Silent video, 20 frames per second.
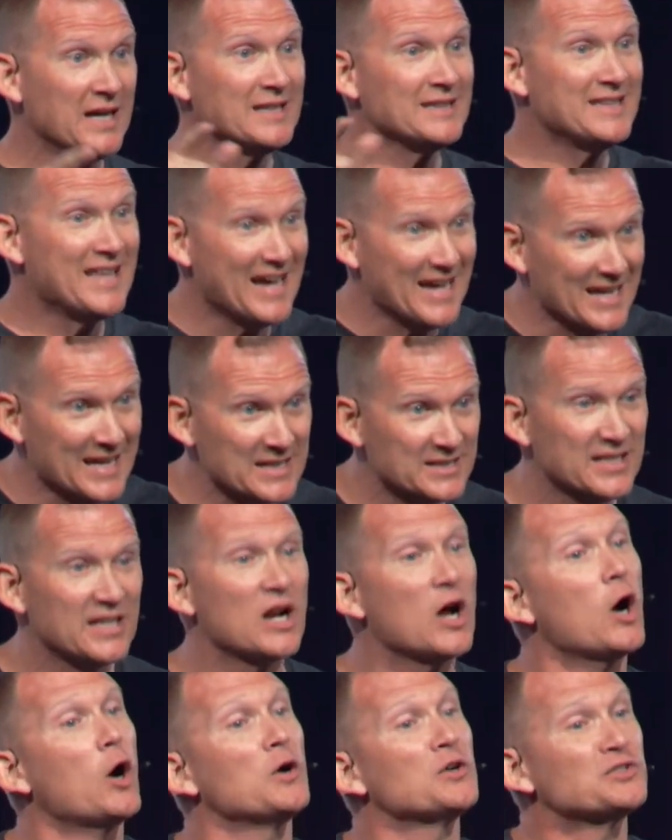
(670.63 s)
that isn't
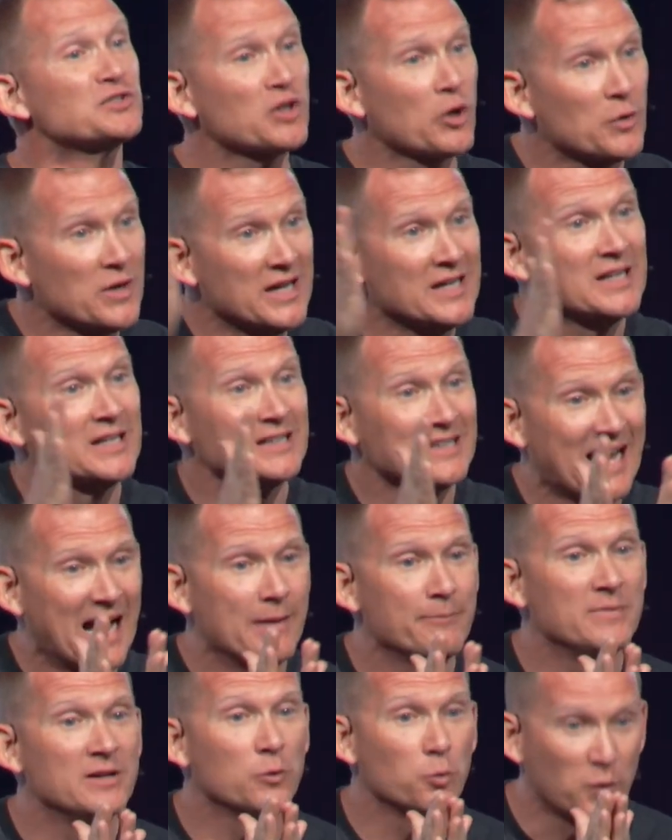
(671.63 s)
also in
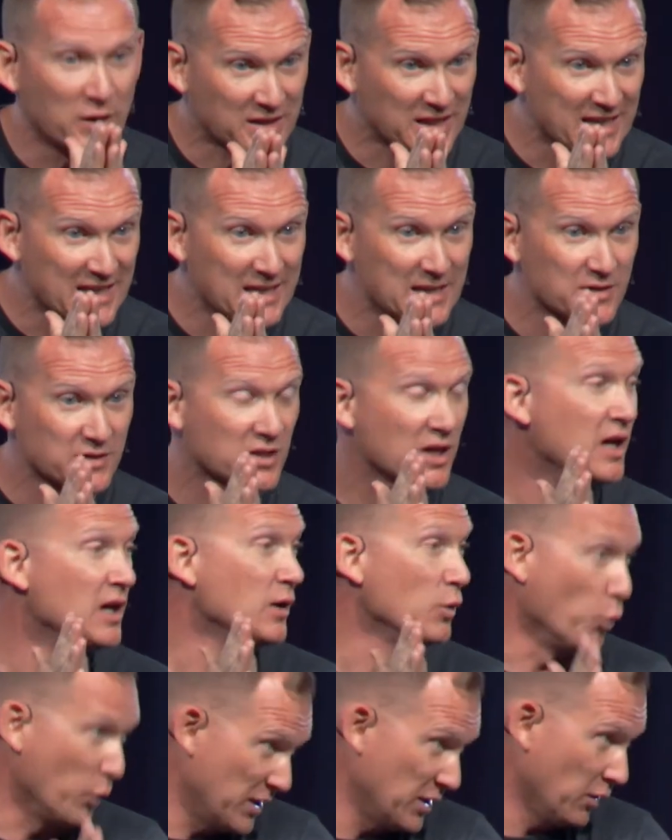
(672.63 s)
alignment with His
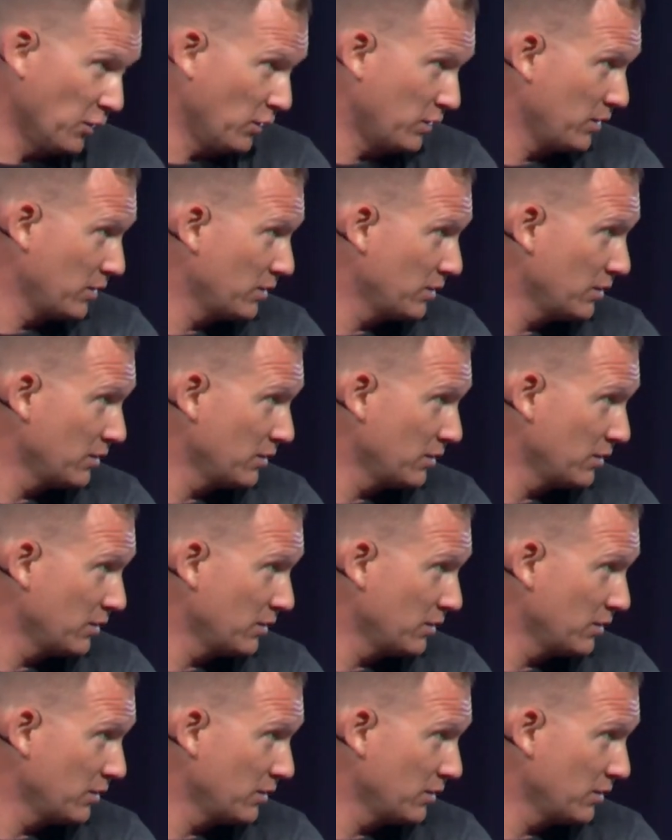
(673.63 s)
will.